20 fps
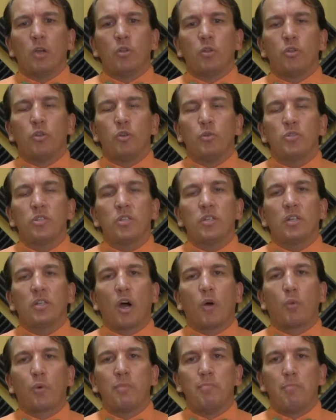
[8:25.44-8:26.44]
using
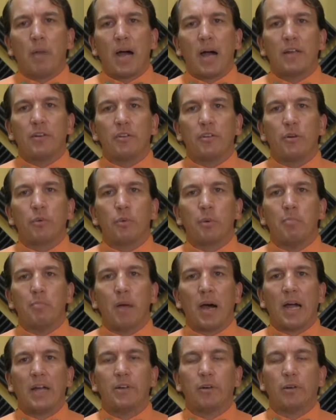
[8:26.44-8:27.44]
your
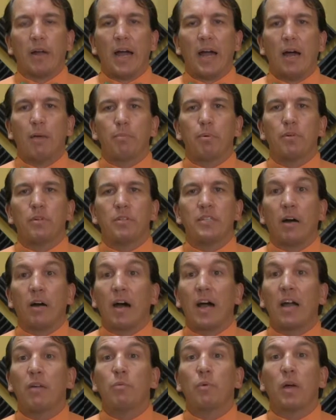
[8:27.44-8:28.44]
reminder app. Now,
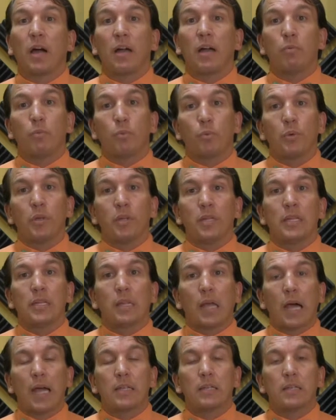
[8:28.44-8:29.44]
I really
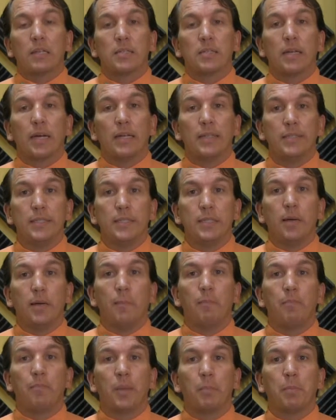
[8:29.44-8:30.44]
like this
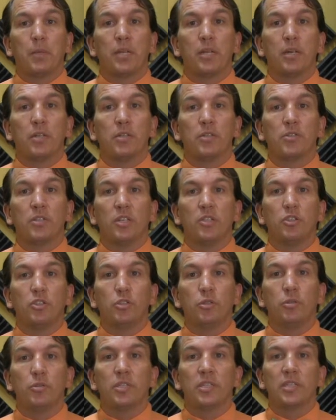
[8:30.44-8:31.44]
idea because it's
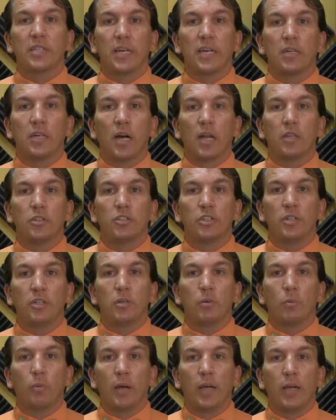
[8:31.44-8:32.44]
using technology in
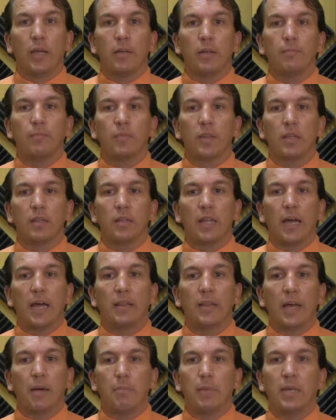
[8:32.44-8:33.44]
a way
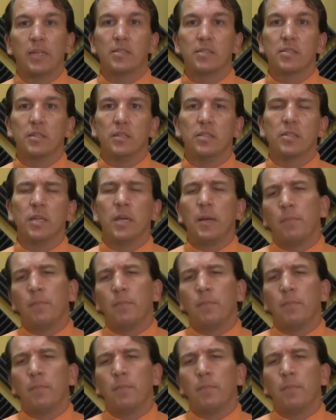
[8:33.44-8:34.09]
that makes sense.